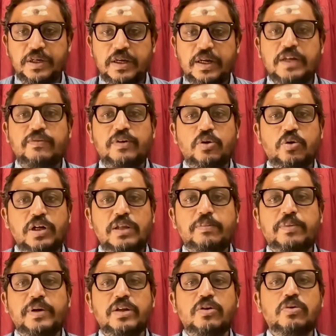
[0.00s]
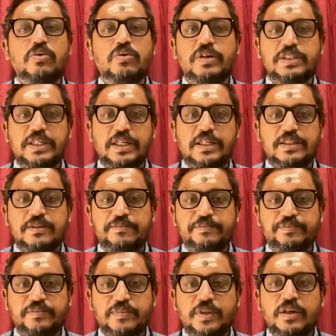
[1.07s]
It will only bring you good results.
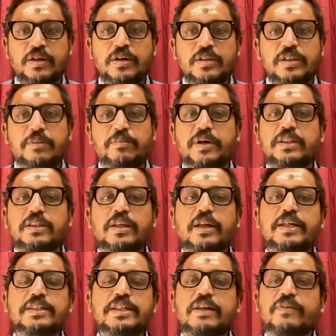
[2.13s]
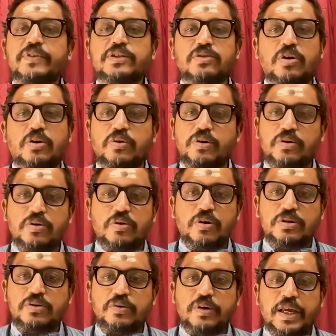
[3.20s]
The mantra itself is not going to
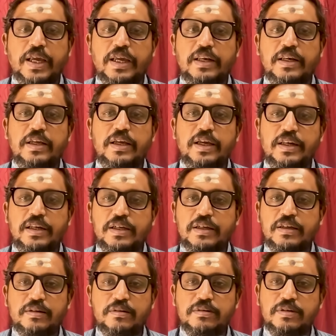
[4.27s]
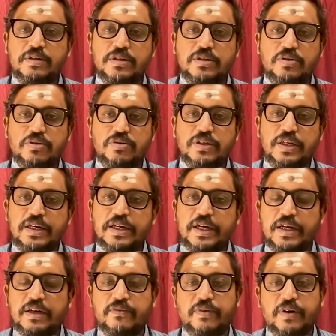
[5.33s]
cause you any distortion, any
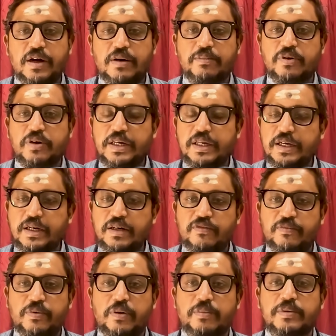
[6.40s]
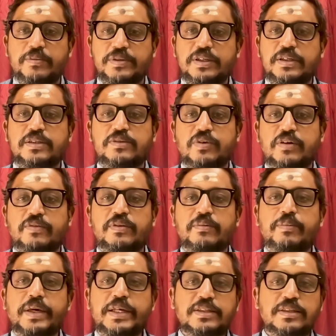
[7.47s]
kind of harm, any kind of problems. It is one of the
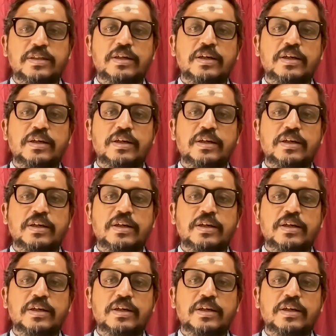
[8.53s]
best